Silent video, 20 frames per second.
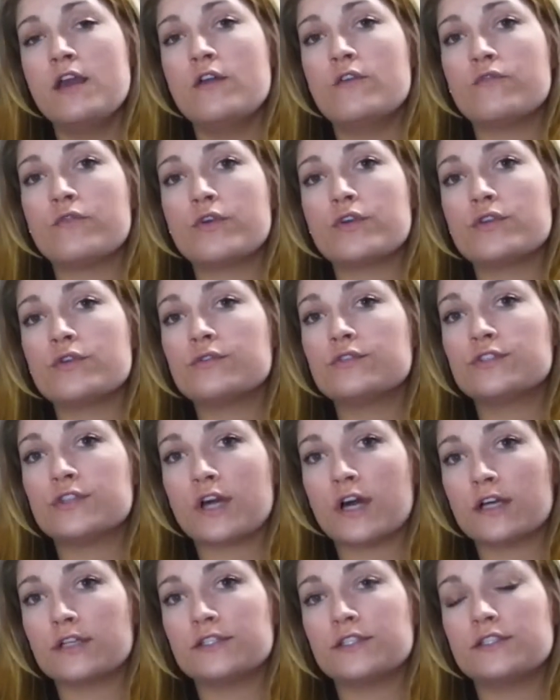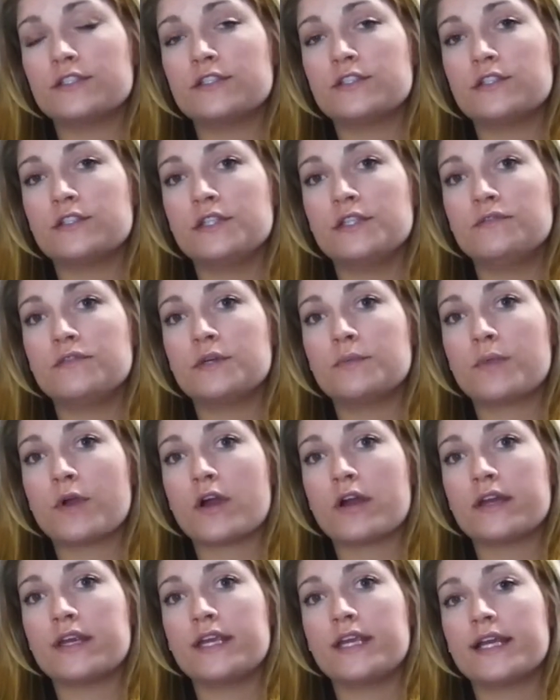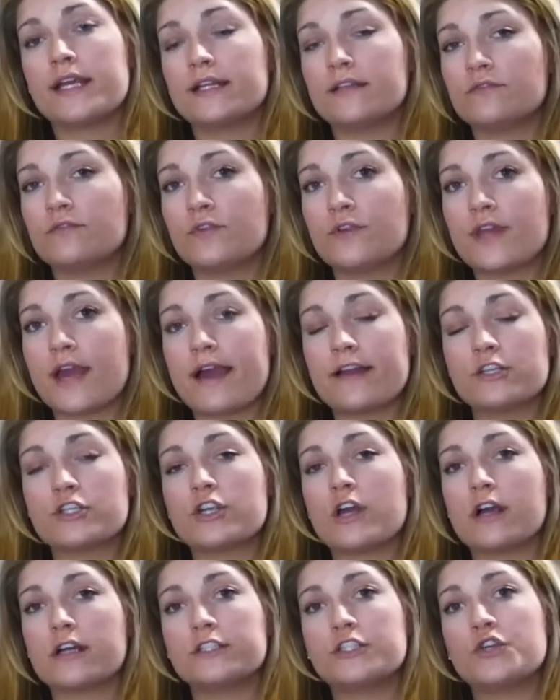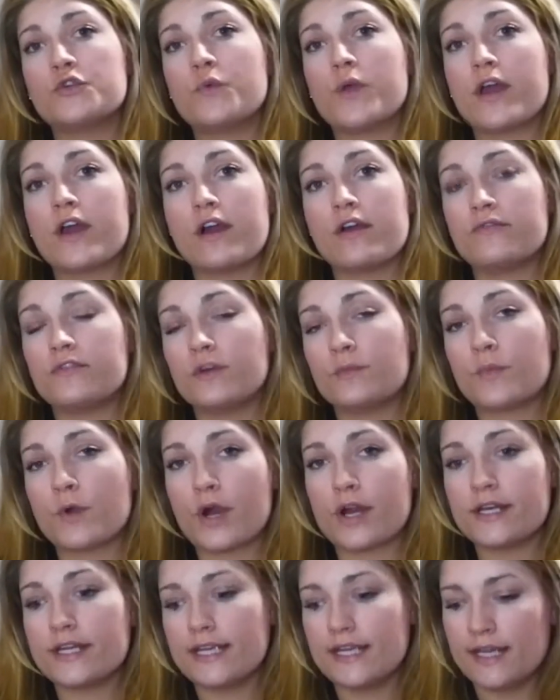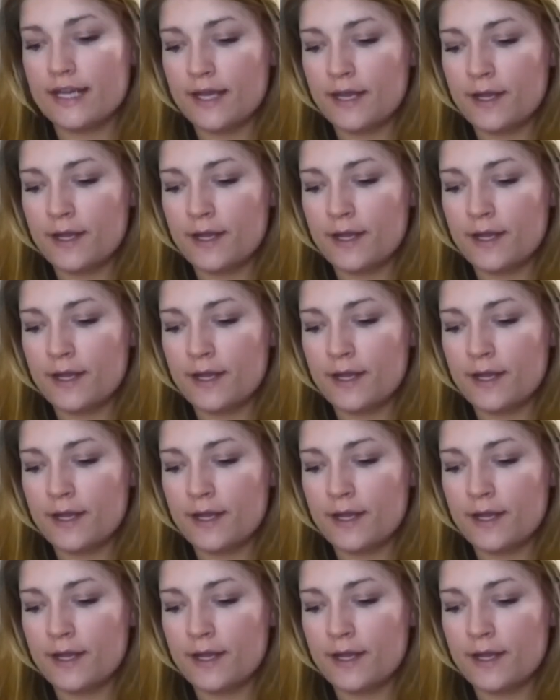for those toxins to leave your body and for that shock to wear off your body.